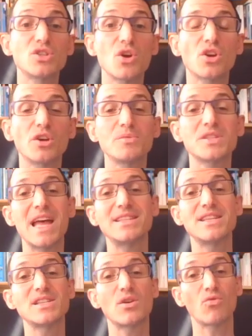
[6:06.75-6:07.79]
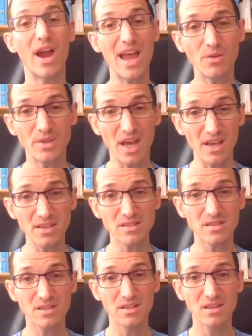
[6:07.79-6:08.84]
circumstances around
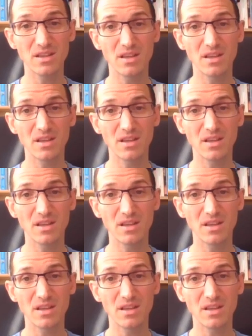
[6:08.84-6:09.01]
us,